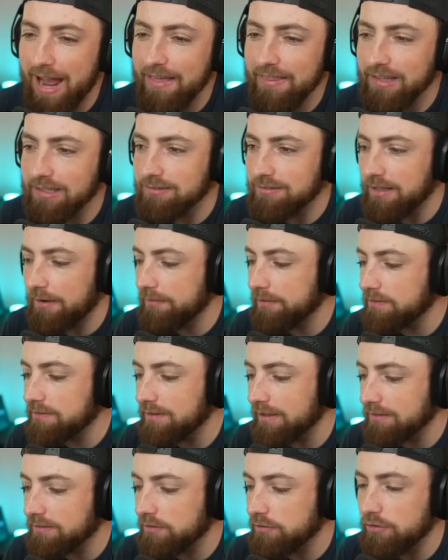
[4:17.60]
I think
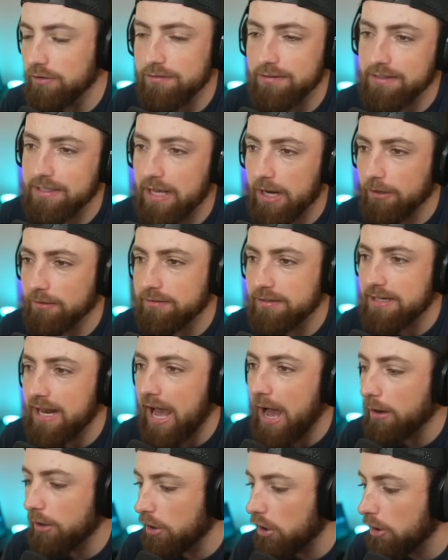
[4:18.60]
76 is just a guaranteed
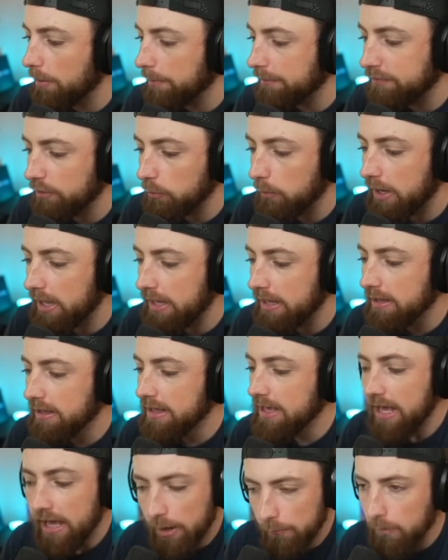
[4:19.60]
out at home if he went
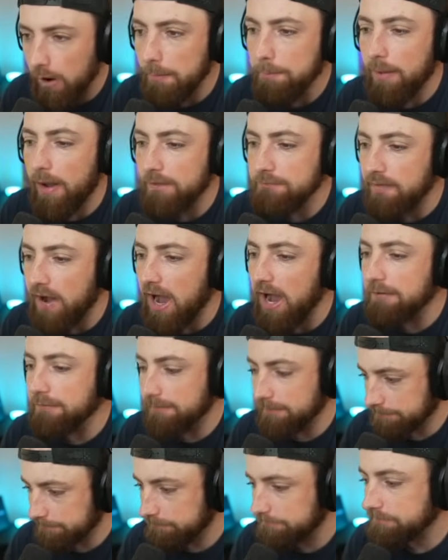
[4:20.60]
and we're up by five.
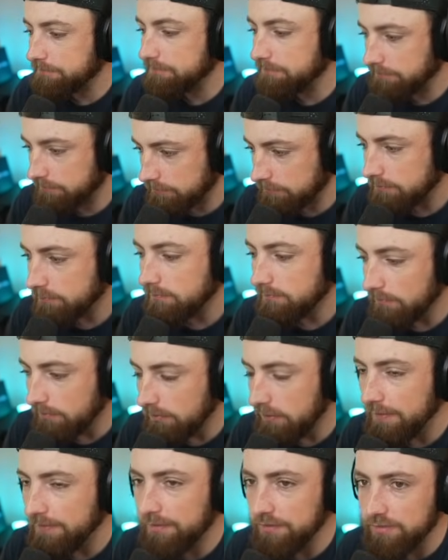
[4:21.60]

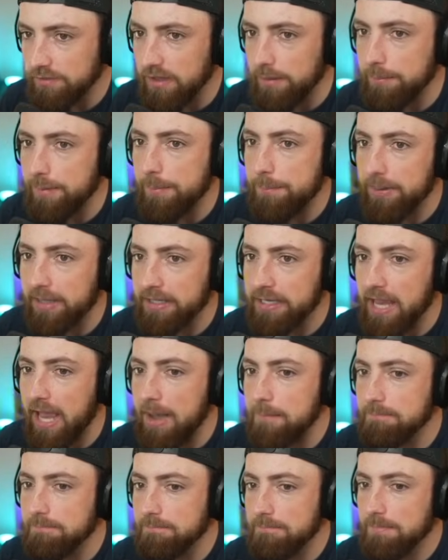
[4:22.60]
This is going to be a big
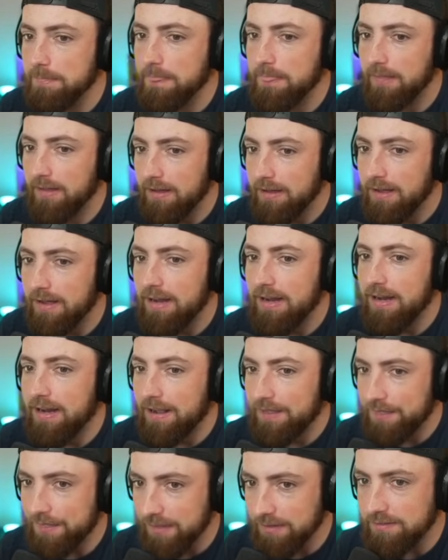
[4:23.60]
game.
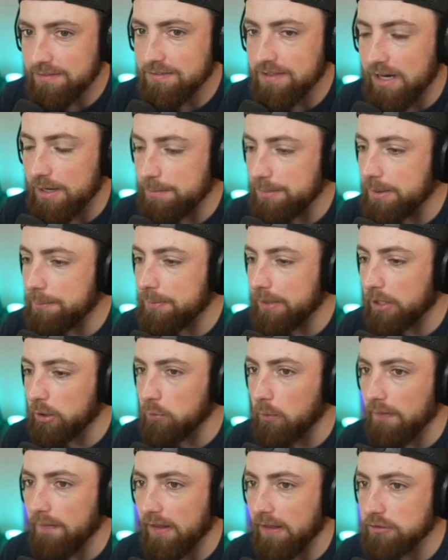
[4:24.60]
This is going to be a big
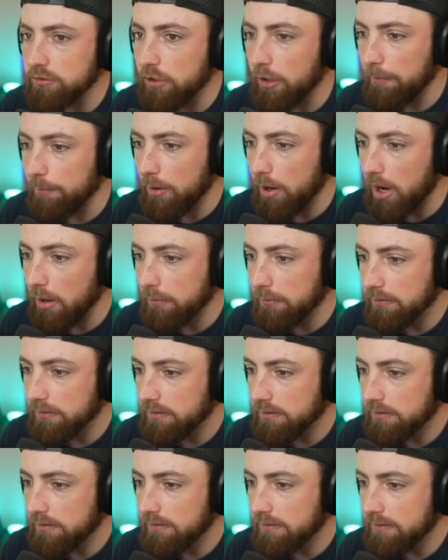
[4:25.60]
one. Let's go, bro.
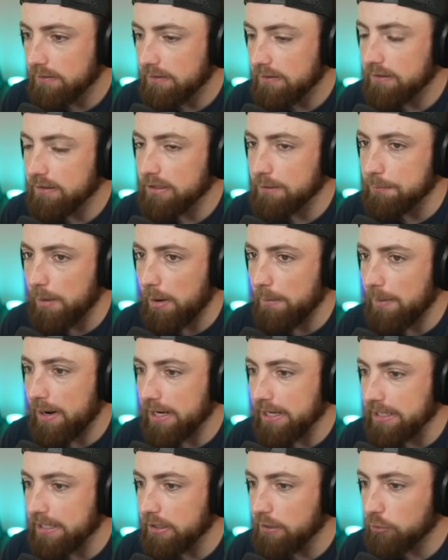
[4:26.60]
Come on,
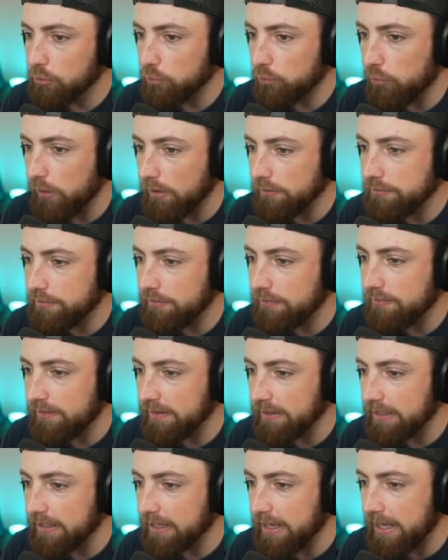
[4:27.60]
Mighty. Crush this
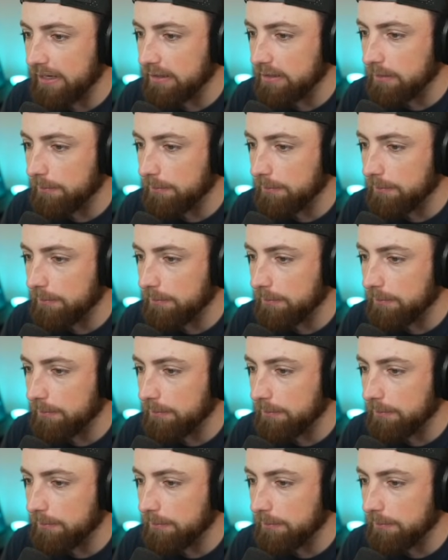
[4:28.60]
thing again.